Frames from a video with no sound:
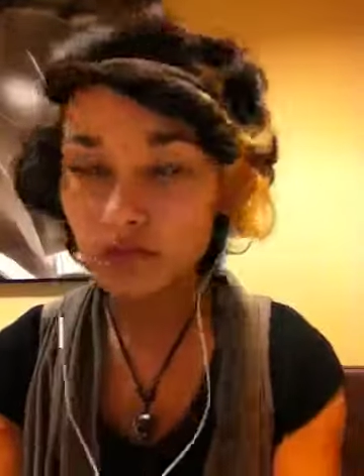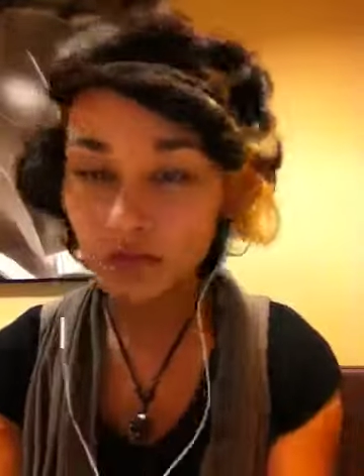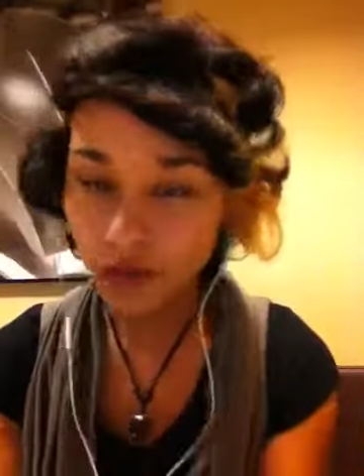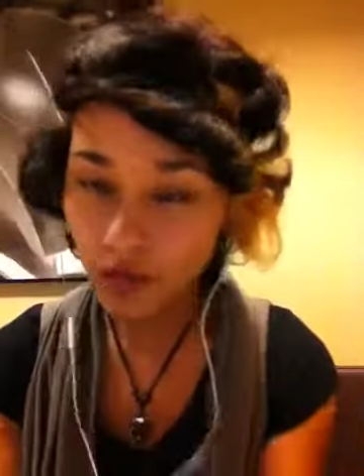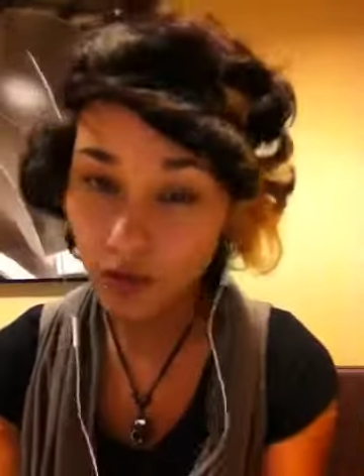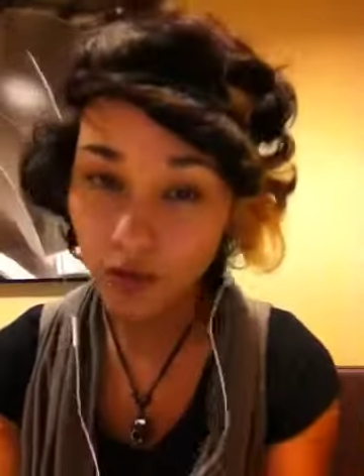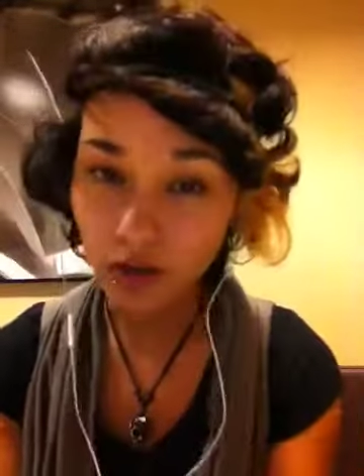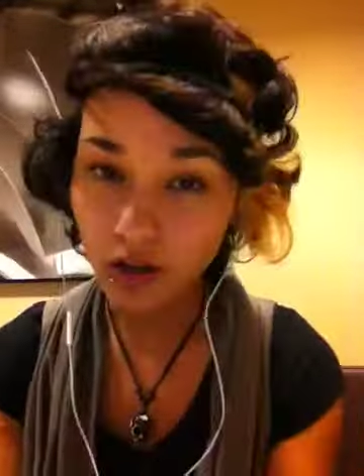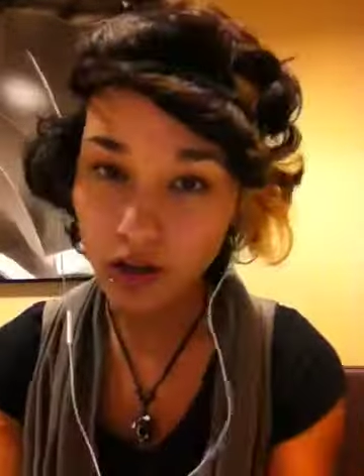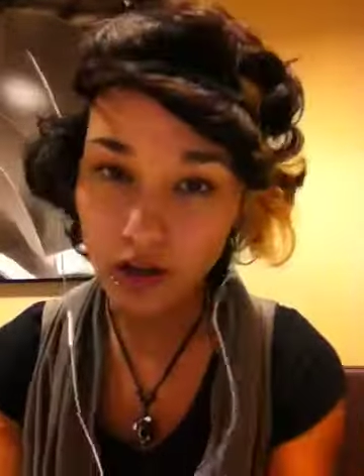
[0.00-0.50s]

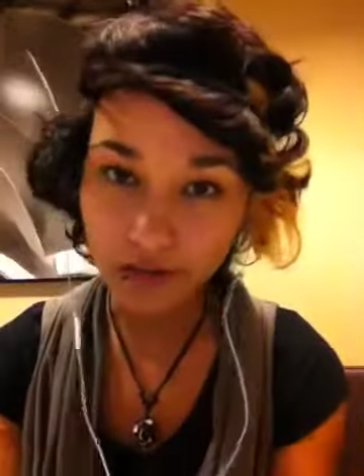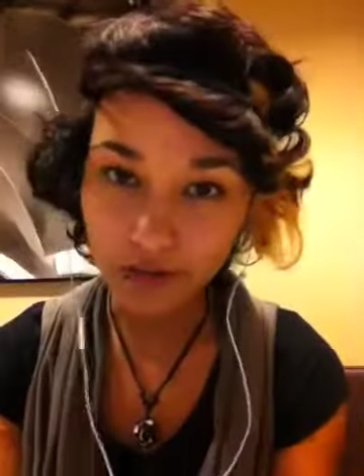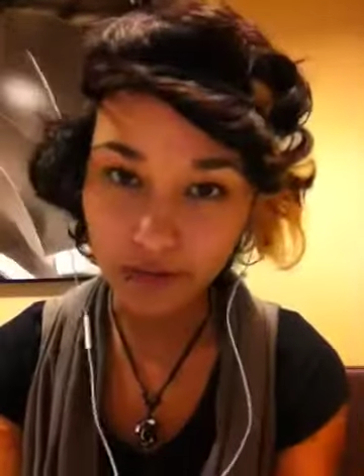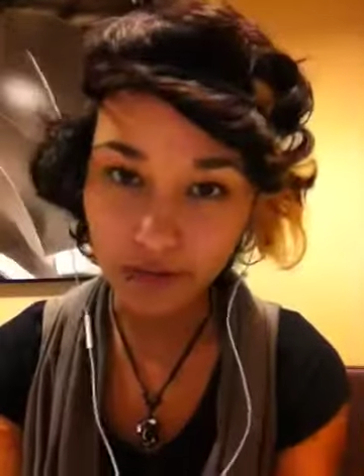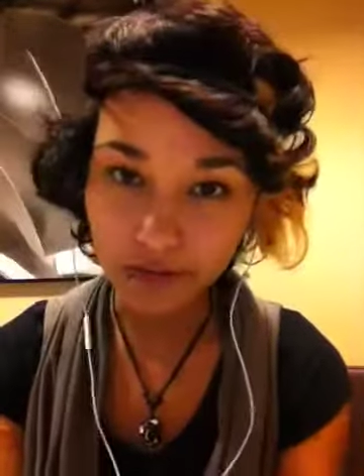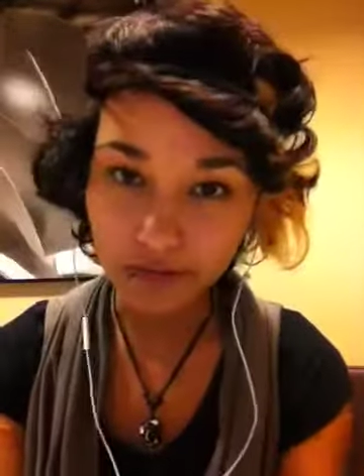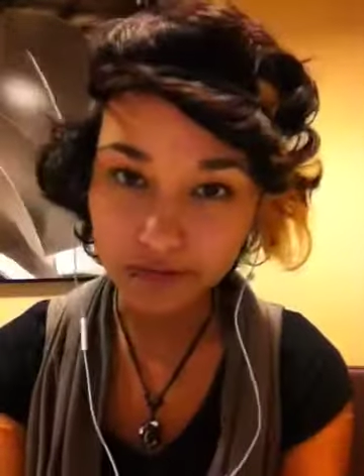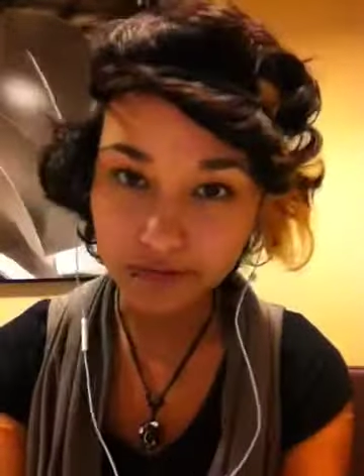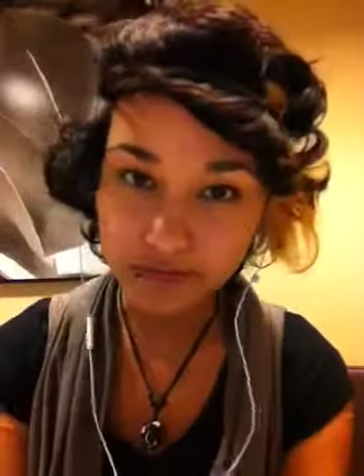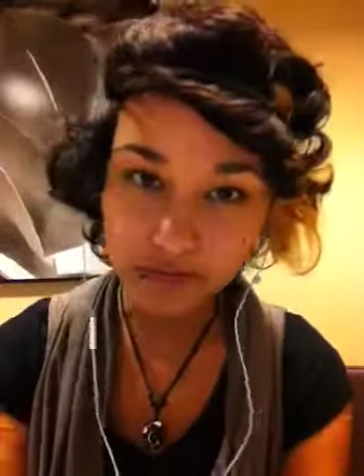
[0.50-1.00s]

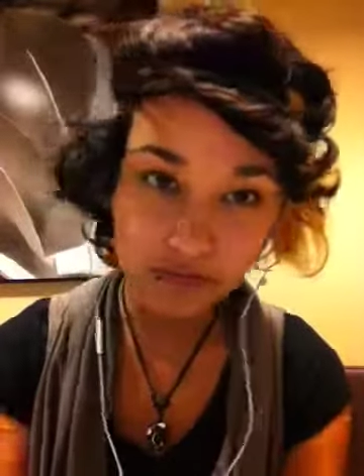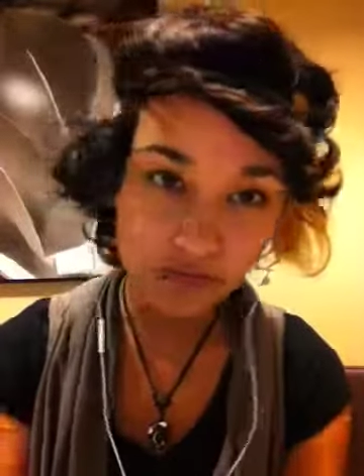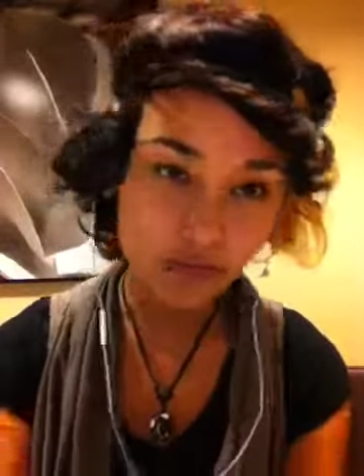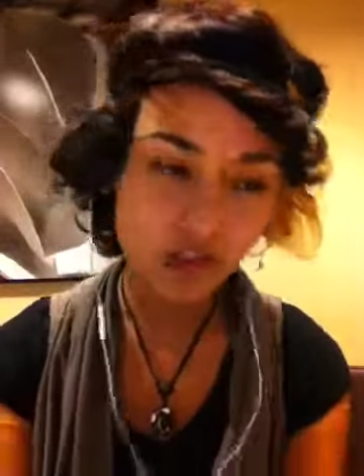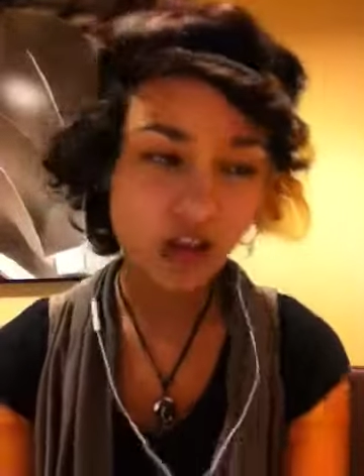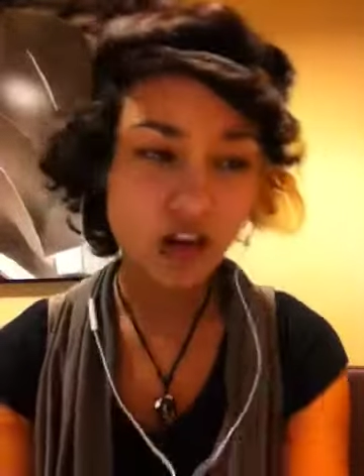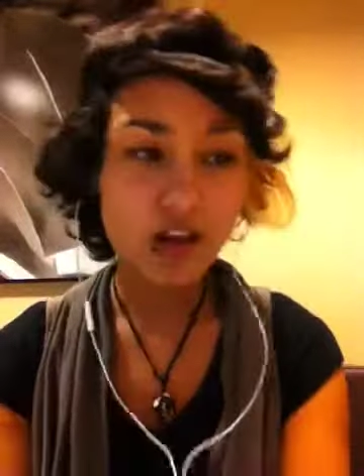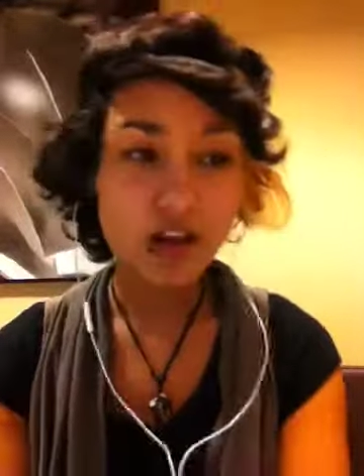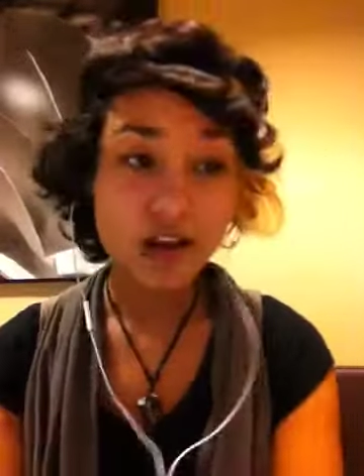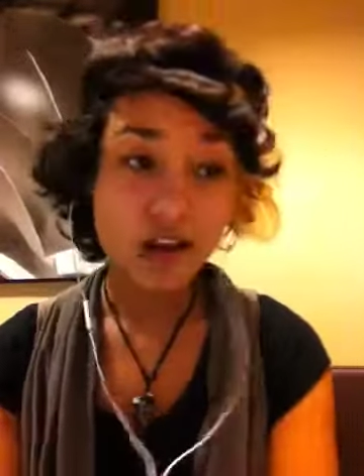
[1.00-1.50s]
Whatever.
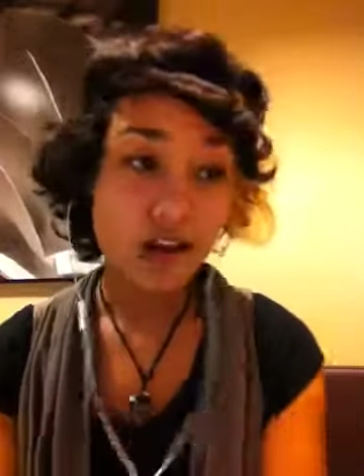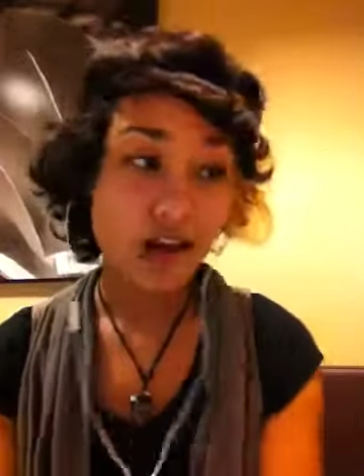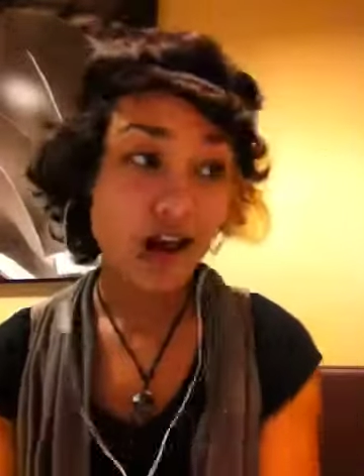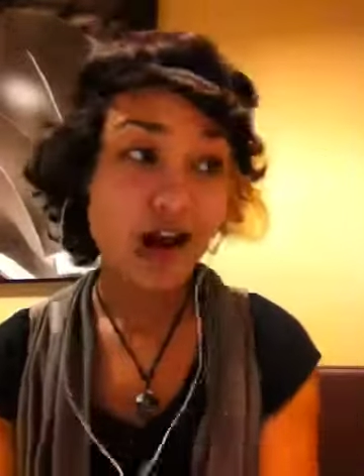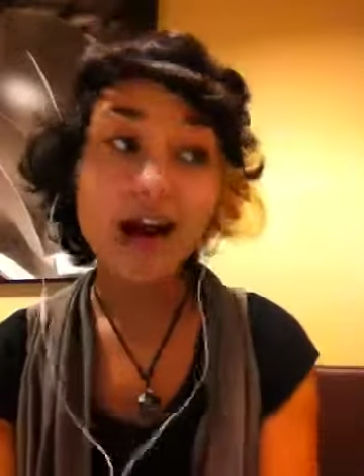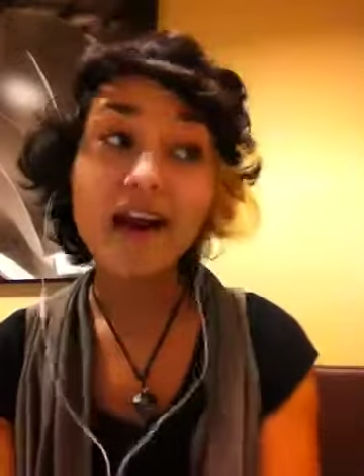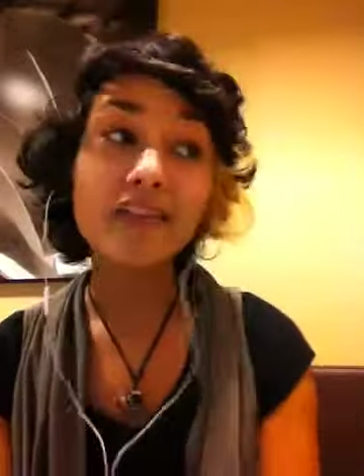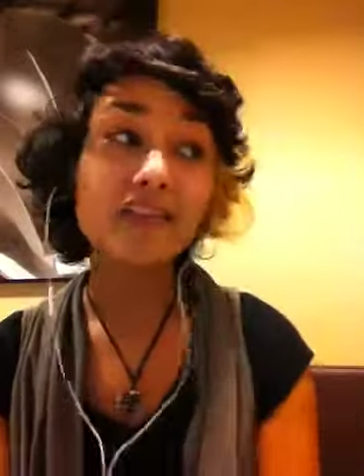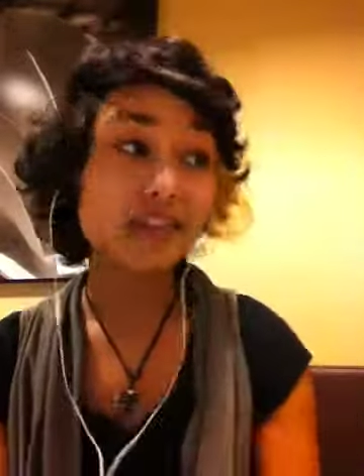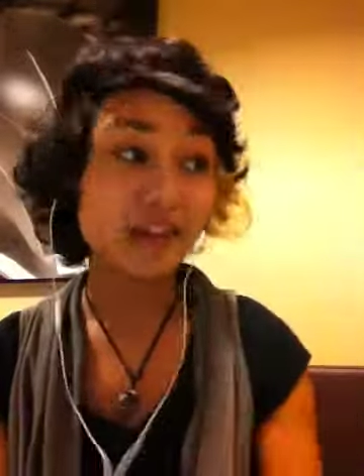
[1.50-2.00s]

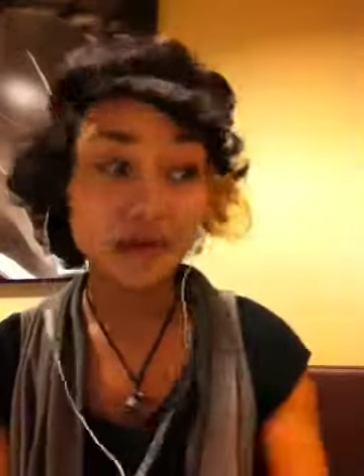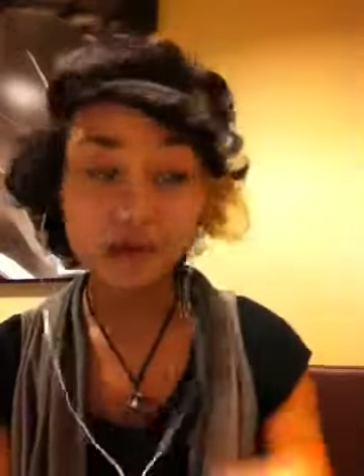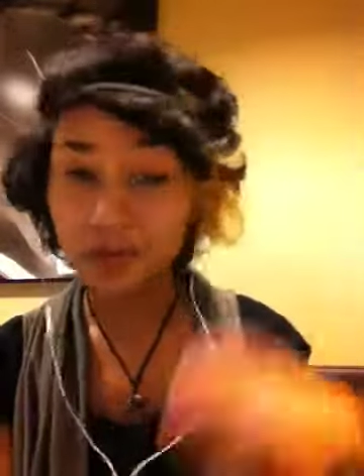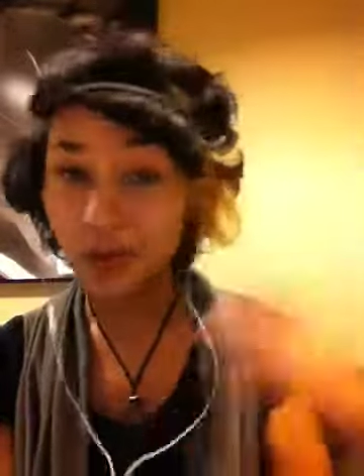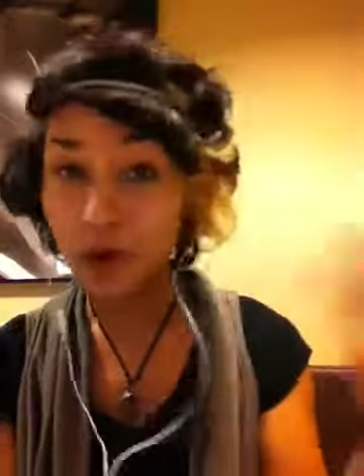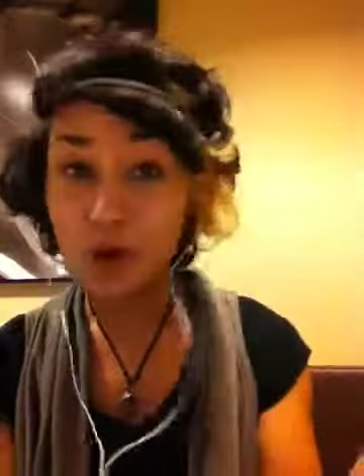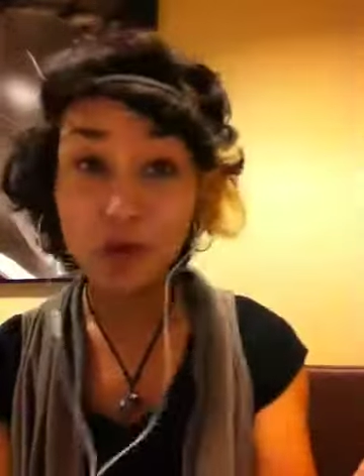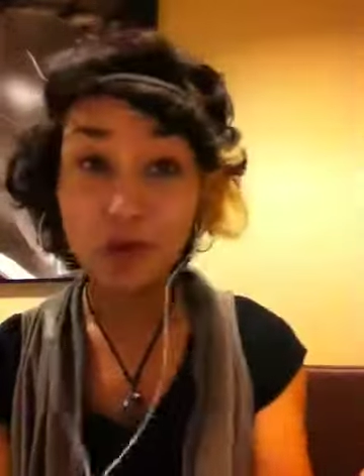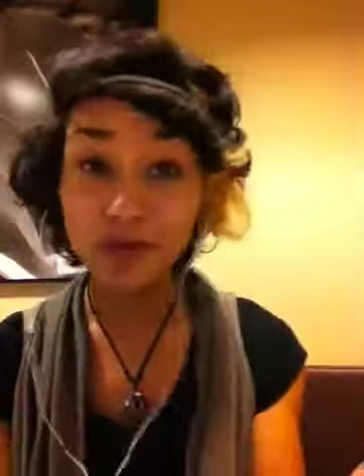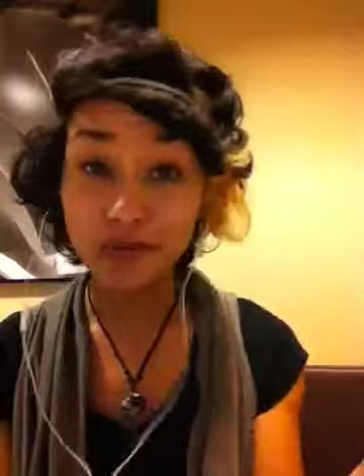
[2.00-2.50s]
I think
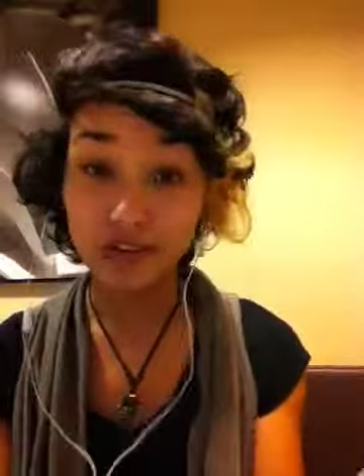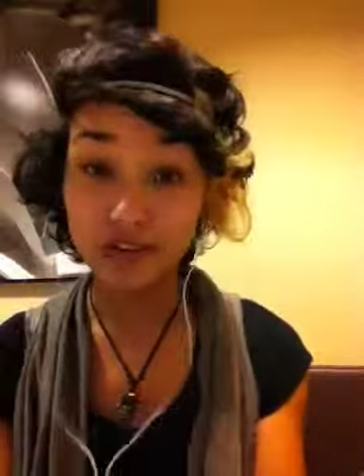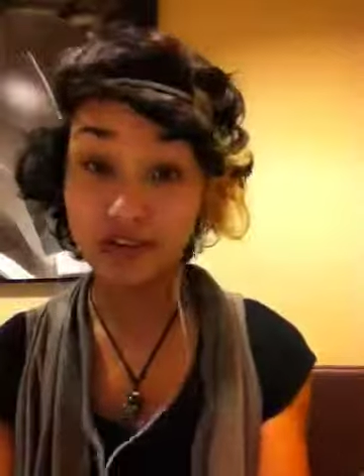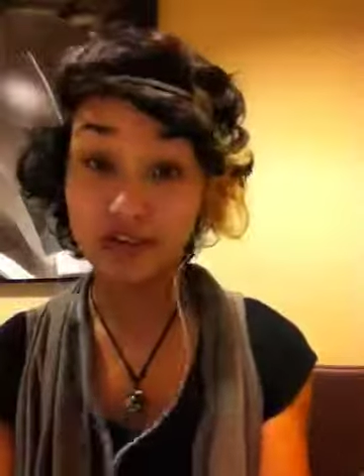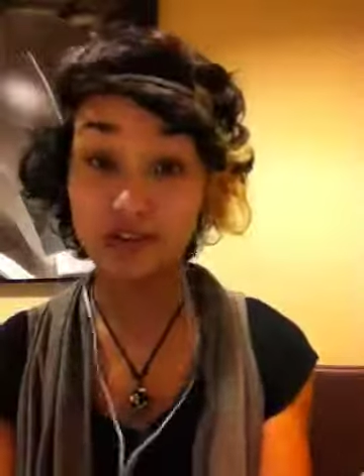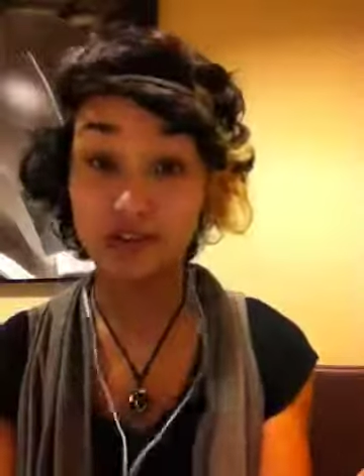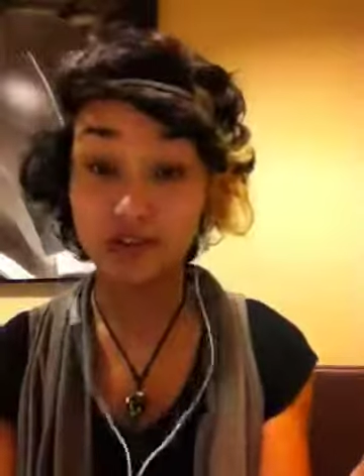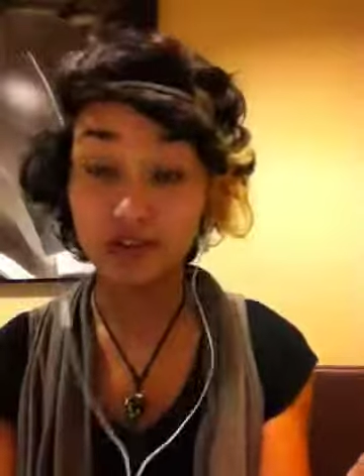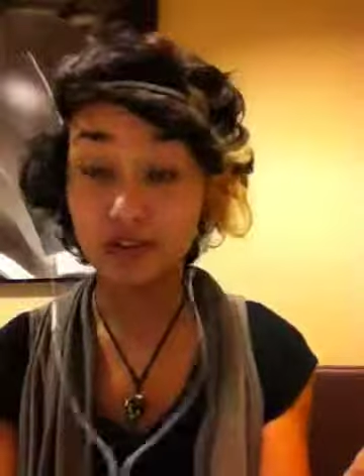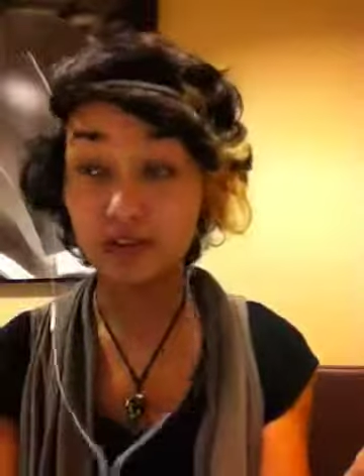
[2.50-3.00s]
poop is